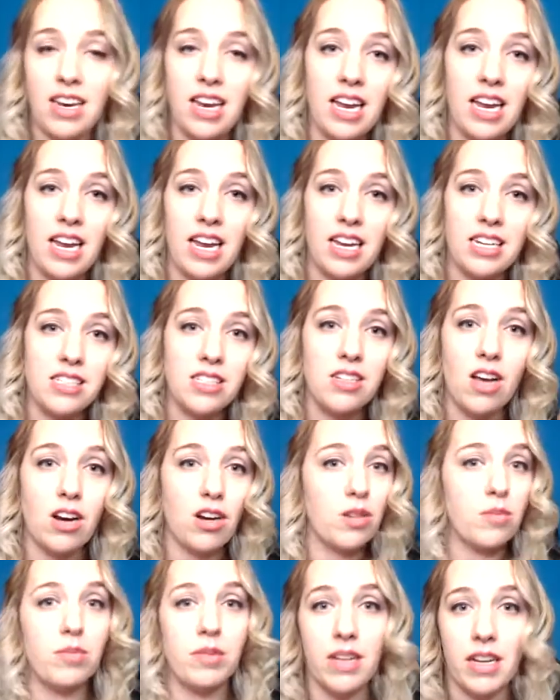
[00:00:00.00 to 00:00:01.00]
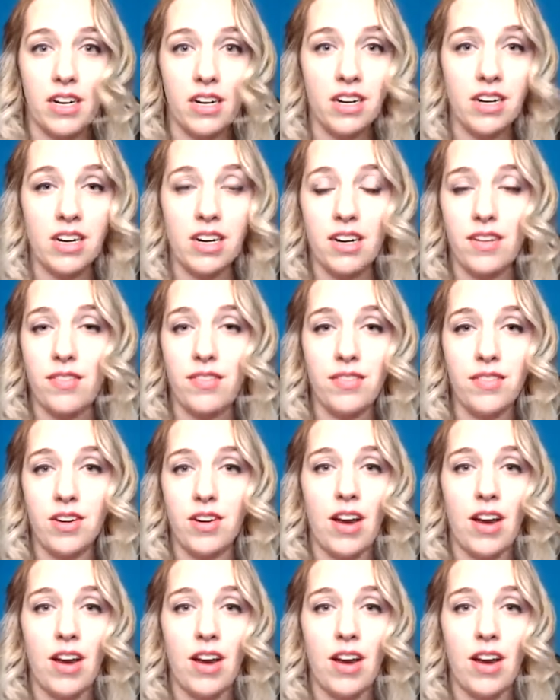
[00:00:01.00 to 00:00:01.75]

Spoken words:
a soccer player if your